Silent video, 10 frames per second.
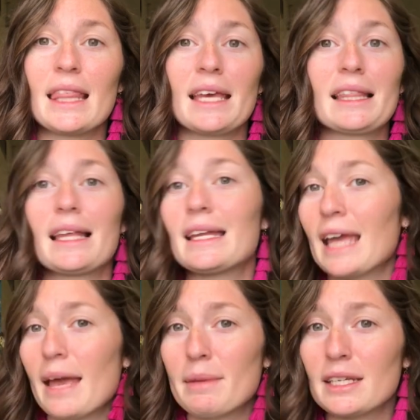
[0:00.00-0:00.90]
and like the lady
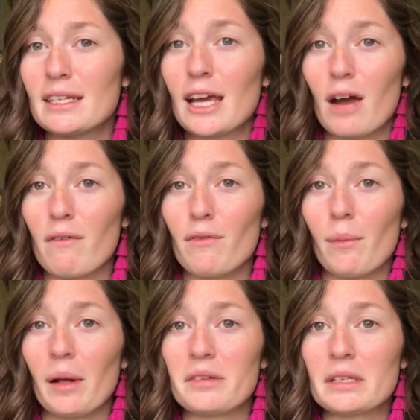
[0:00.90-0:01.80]
came in to take over
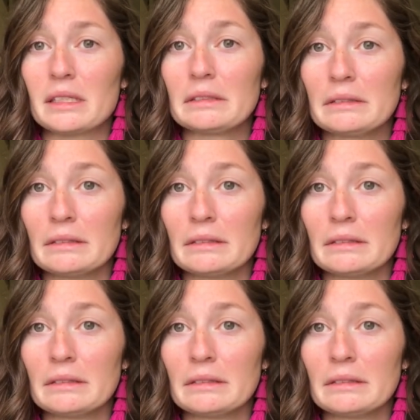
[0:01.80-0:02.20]
for me. I was like,